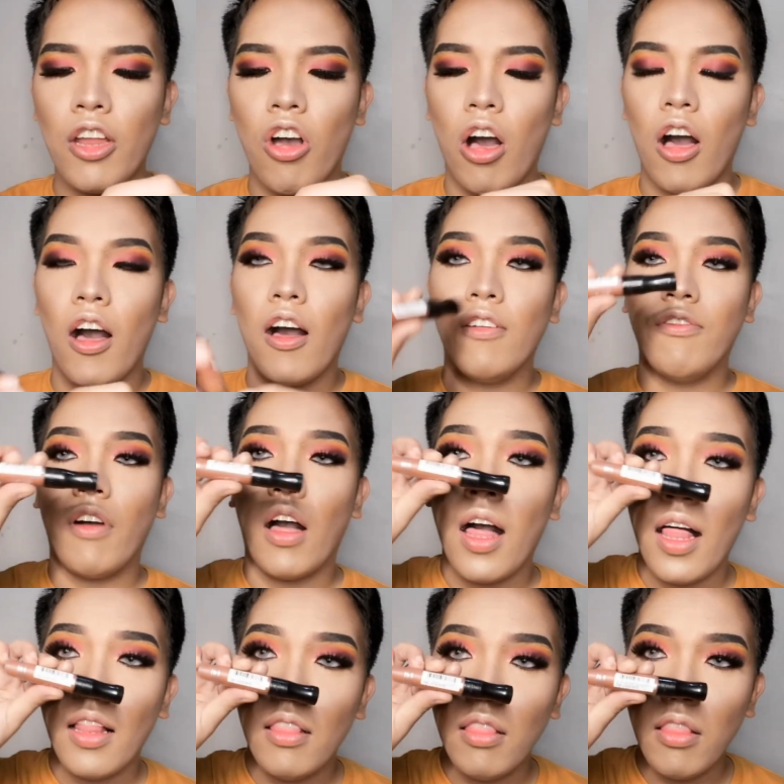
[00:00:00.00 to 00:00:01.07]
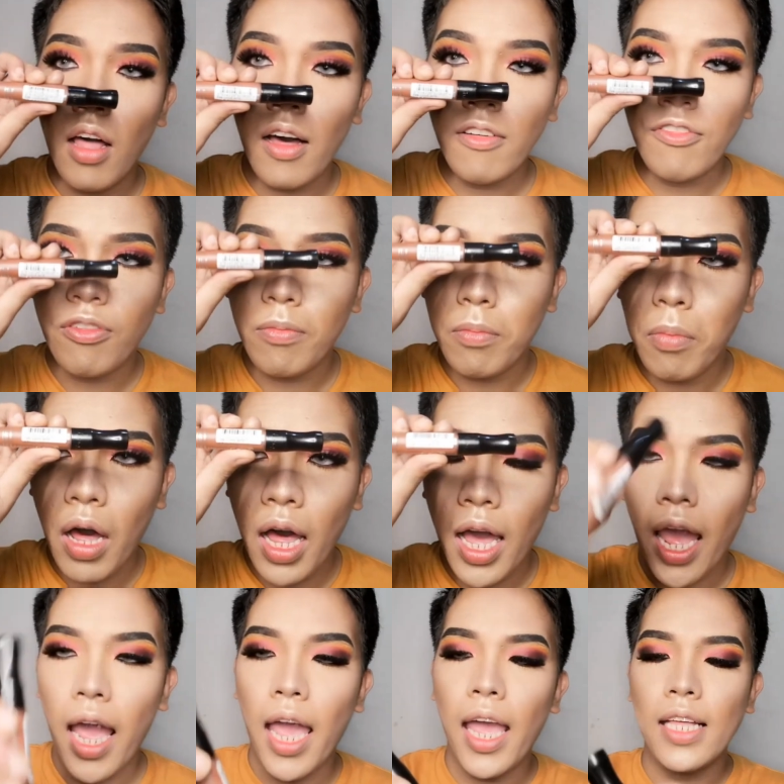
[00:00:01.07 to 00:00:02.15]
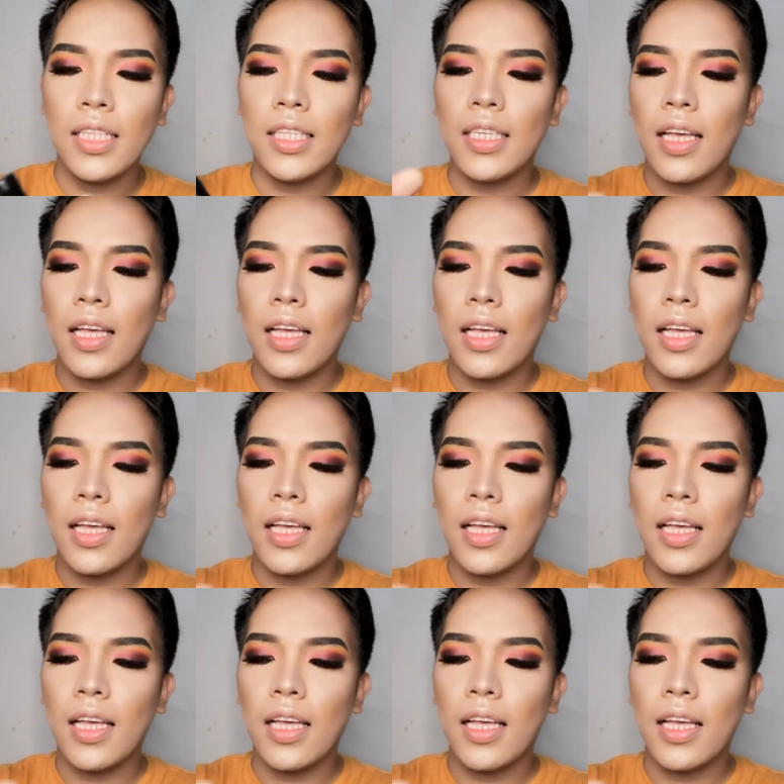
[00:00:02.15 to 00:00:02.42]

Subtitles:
of Love Bite.